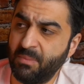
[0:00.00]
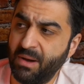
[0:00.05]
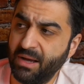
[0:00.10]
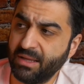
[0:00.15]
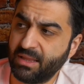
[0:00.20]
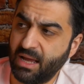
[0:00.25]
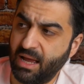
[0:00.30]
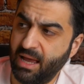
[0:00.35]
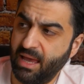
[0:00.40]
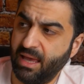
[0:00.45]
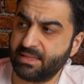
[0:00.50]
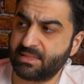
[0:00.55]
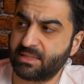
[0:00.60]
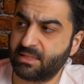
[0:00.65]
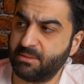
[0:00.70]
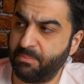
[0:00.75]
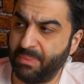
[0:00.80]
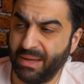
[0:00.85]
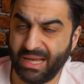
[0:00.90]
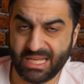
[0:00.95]
might ask
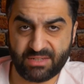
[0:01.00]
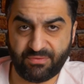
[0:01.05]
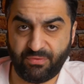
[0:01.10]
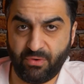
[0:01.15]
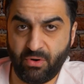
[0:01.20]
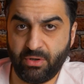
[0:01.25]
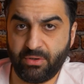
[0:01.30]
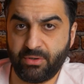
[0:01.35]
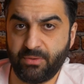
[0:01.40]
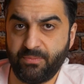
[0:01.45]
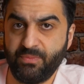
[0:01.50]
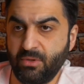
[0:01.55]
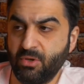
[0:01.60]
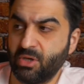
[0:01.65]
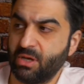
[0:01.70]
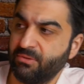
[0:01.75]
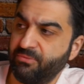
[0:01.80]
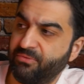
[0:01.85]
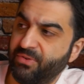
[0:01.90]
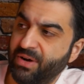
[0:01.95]
the password. You
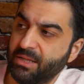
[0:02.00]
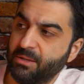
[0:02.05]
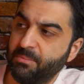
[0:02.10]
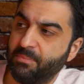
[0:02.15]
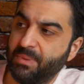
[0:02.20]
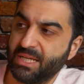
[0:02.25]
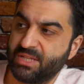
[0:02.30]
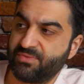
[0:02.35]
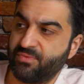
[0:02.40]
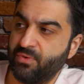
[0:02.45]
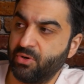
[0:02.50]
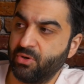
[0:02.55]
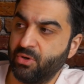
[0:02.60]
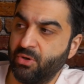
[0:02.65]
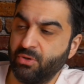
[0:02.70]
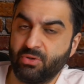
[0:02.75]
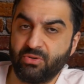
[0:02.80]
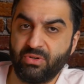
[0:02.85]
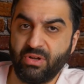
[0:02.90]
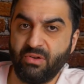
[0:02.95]
can find the password
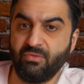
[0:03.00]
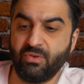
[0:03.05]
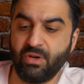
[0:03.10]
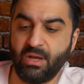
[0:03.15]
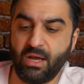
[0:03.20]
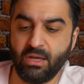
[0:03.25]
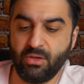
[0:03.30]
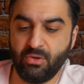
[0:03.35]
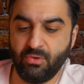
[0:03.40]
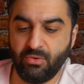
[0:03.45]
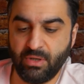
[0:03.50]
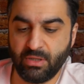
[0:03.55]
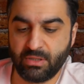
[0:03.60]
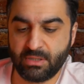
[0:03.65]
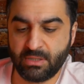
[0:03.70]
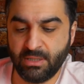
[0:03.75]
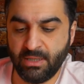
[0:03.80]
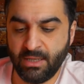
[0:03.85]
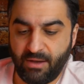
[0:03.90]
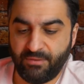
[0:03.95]
on the Raveneye
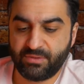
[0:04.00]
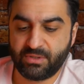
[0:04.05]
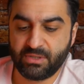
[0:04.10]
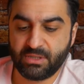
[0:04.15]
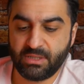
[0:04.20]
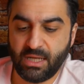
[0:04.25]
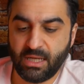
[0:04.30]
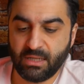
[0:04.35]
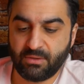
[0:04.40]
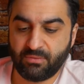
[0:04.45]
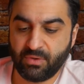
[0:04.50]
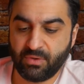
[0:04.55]
unit. After that,